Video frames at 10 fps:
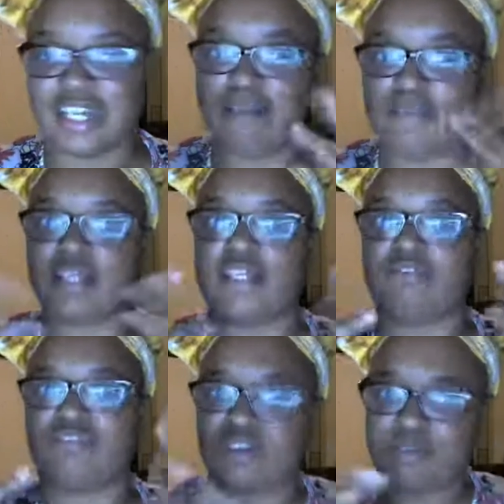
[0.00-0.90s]
I met
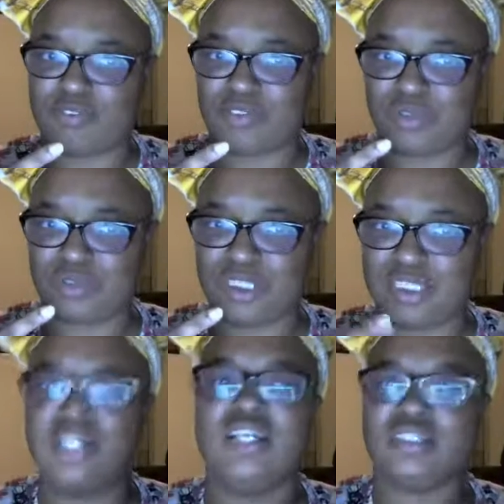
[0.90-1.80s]
King
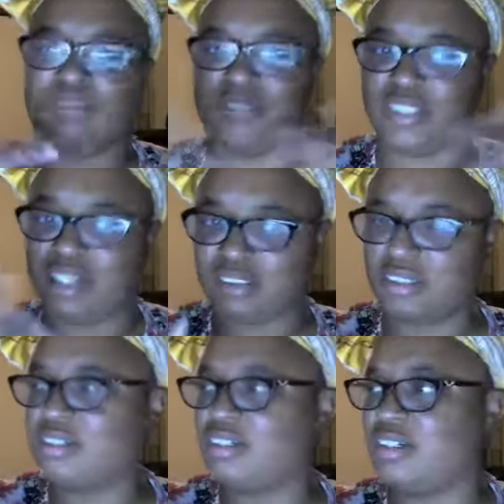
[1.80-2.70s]
virtually, so we talked out